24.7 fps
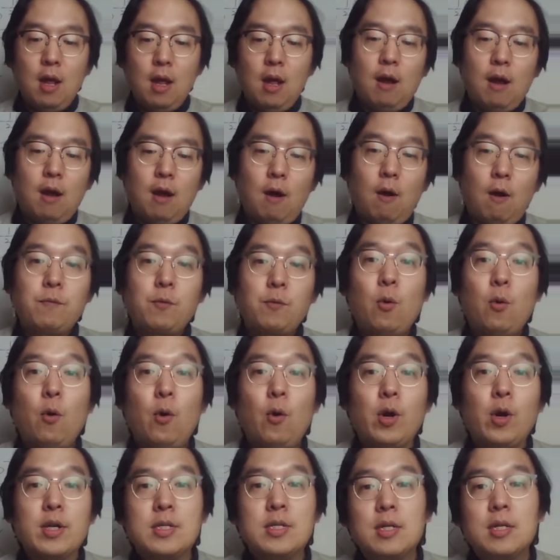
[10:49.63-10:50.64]
Of
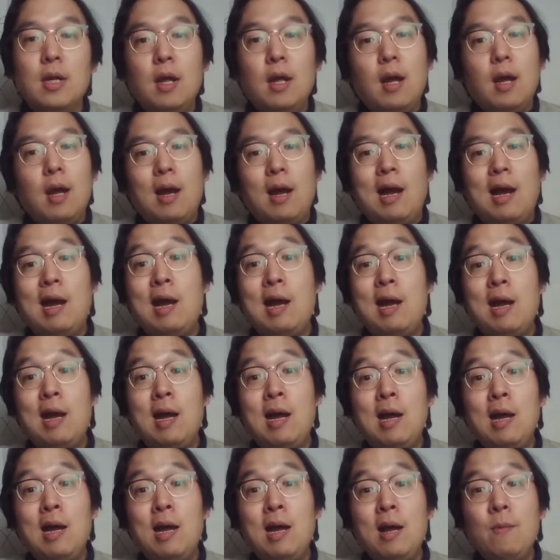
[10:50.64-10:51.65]
course.
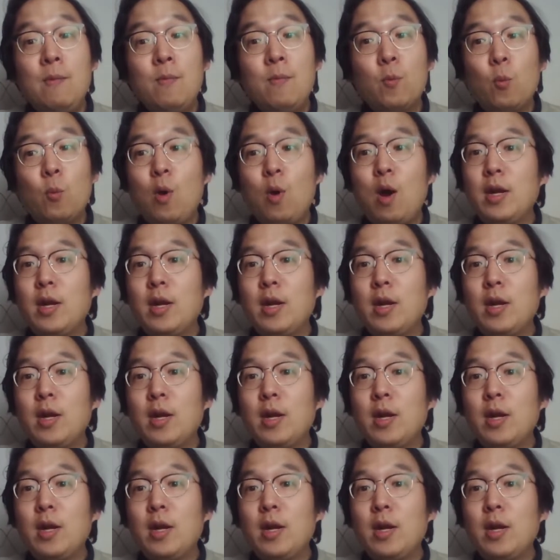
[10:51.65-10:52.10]
What